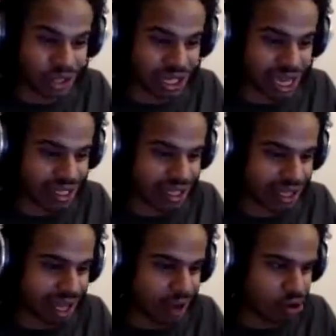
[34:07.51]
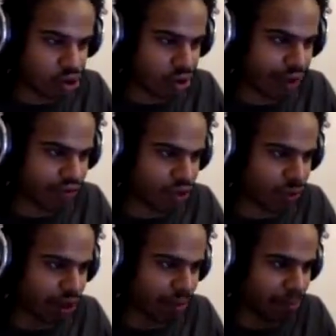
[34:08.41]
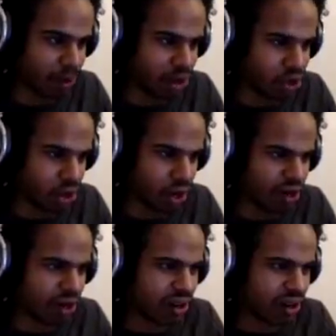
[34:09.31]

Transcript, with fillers: because that's Cloud Strife Sword, I'm pretty sure.